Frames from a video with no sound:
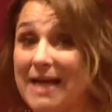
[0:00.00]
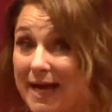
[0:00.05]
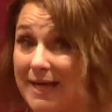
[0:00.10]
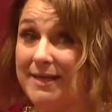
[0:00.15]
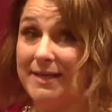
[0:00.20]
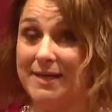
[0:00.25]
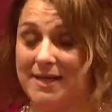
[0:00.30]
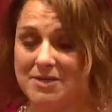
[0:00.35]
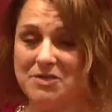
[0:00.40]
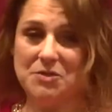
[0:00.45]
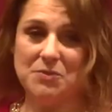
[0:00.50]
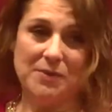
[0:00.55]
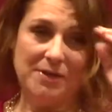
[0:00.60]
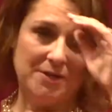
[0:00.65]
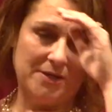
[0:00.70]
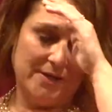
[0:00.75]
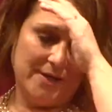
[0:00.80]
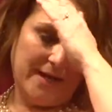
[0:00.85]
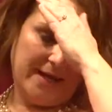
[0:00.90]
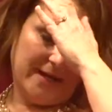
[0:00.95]
get on
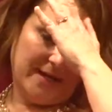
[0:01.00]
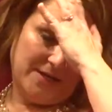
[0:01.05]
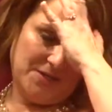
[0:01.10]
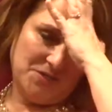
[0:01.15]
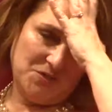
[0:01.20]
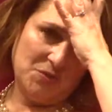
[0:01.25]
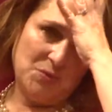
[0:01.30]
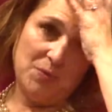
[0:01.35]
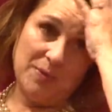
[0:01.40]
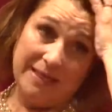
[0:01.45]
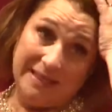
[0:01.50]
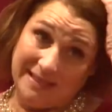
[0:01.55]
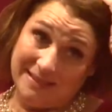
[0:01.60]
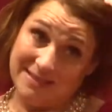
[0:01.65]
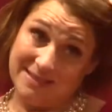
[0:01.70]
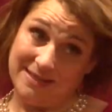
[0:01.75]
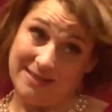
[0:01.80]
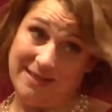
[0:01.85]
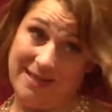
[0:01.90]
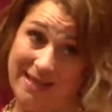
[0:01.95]
Twitter and I
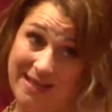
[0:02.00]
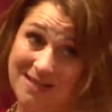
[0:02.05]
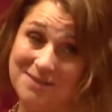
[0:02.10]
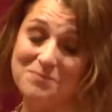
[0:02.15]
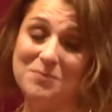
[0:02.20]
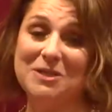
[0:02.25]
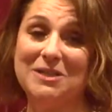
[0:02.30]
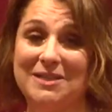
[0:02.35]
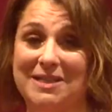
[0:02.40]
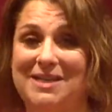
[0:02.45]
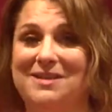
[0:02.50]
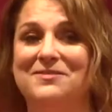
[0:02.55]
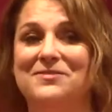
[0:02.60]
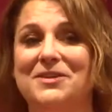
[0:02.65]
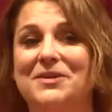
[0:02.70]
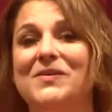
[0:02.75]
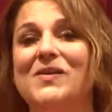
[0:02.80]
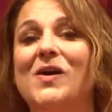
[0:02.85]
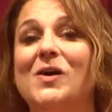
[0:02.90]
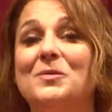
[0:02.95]
tweet, can't believe
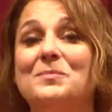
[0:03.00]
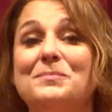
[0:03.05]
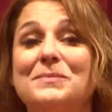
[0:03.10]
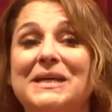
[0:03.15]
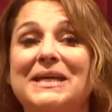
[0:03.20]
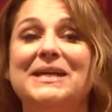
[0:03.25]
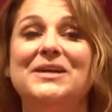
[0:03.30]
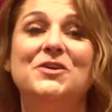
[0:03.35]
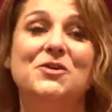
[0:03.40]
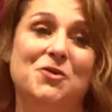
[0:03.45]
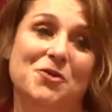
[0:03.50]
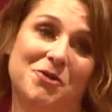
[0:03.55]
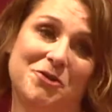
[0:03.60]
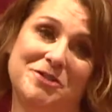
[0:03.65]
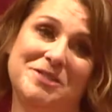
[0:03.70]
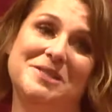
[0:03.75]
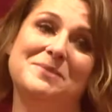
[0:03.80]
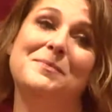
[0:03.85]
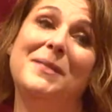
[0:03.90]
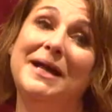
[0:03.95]
there are mean
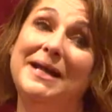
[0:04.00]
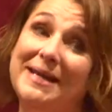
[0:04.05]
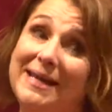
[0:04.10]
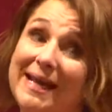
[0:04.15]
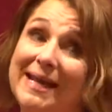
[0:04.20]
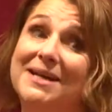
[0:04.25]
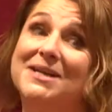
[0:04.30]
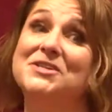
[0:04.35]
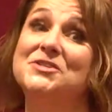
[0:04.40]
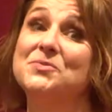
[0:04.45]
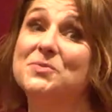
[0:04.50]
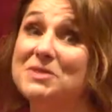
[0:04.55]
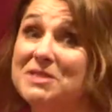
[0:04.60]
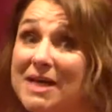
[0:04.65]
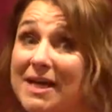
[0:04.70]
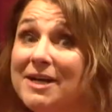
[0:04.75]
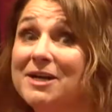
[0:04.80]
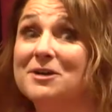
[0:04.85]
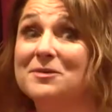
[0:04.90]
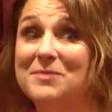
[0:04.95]
girls in my Nana's
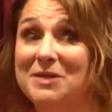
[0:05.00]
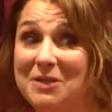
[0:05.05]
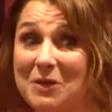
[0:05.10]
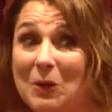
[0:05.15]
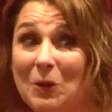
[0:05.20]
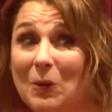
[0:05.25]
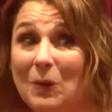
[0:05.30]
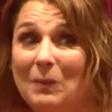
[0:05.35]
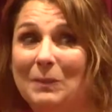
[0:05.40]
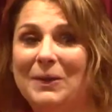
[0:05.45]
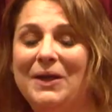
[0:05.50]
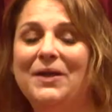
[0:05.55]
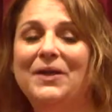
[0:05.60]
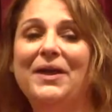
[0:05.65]
retirement home.